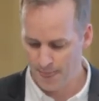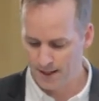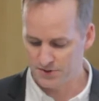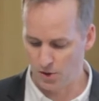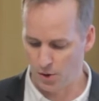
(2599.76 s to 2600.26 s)

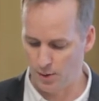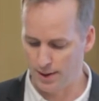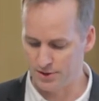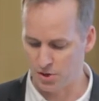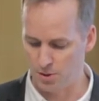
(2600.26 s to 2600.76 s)
So
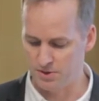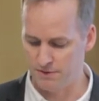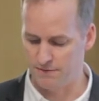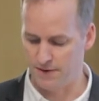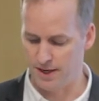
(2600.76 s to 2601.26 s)
in terms
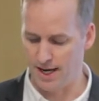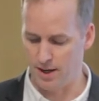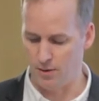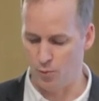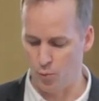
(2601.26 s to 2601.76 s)
of
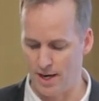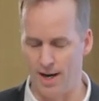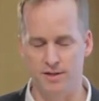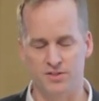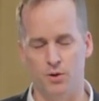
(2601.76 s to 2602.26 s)
when
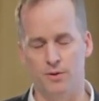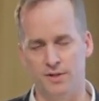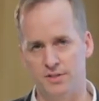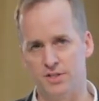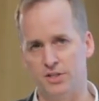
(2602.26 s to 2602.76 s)
I, so the
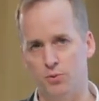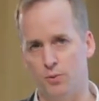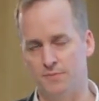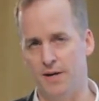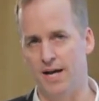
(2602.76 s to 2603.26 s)
decision
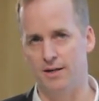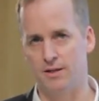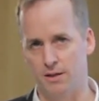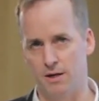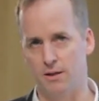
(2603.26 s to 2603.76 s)
was made,
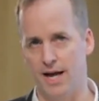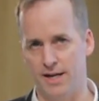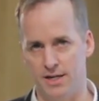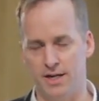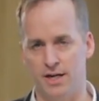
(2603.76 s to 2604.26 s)
clearly I
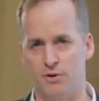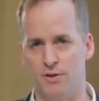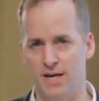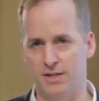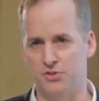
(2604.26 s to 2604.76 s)
needed to enter the
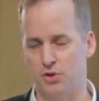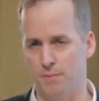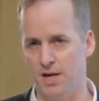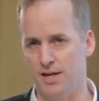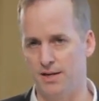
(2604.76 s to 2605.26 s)

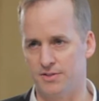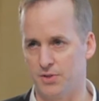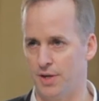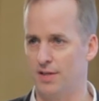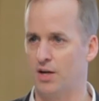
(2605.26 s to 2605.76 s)
mainstream media.
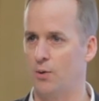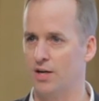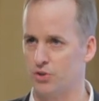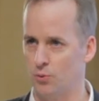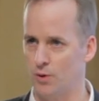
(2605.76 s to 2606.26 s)
So then the
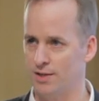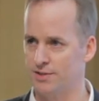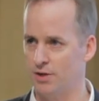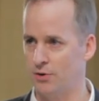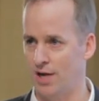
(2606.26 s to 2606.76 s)
question
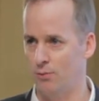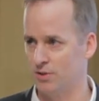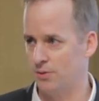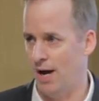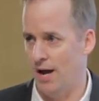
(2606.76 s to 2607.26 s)
was, okay, well,
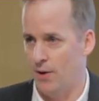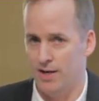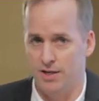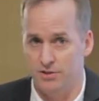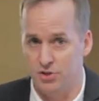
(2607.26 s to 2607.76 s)
so how do I
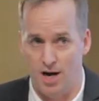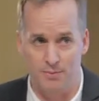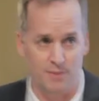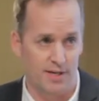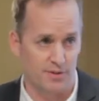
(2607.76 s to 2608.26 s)
get a
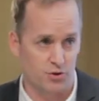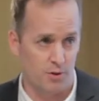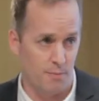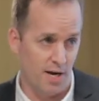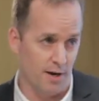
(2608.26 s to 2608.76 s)
job in the
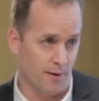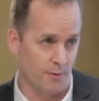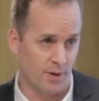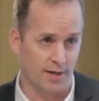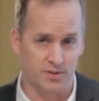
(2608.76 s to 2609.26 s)
mainstream media?
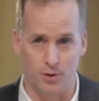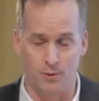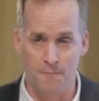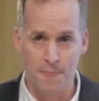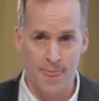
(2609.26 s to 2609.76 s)
Okay, so